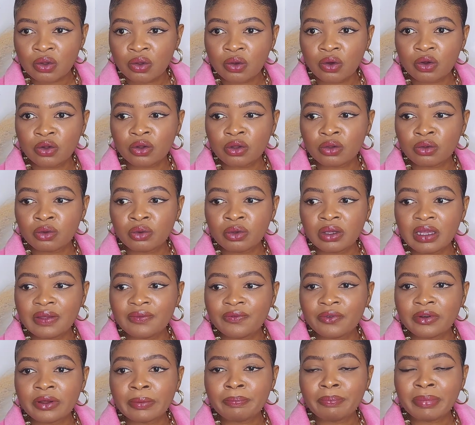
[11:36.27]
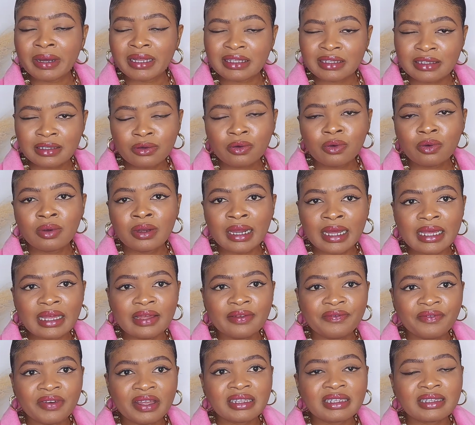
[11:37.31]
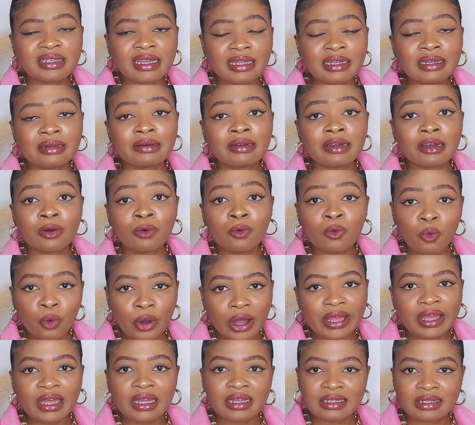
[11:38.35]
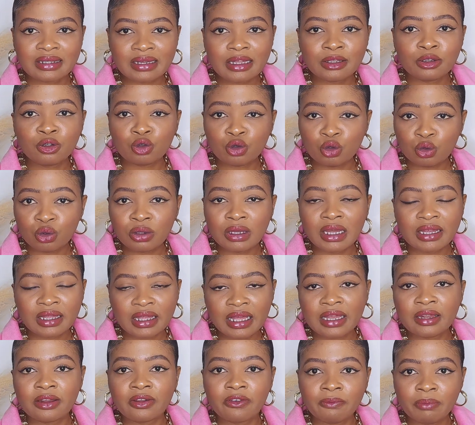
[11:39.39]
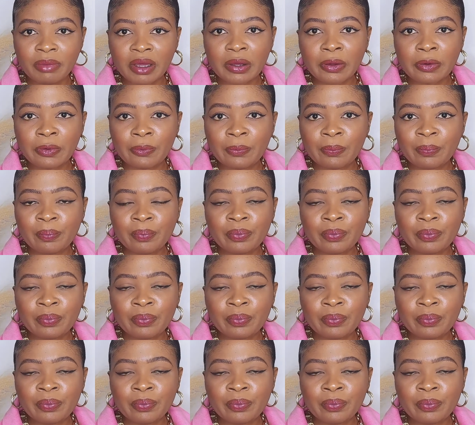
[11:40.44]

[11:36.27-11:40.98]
or you're doing it for a particular event that requires that you do that kind of makeup.